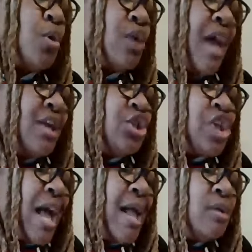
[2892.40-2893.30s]
could have had a
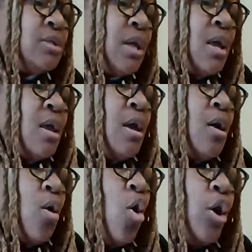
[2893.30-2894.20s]
child
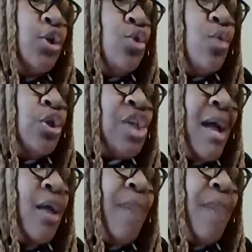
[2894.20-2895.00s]
on you, a child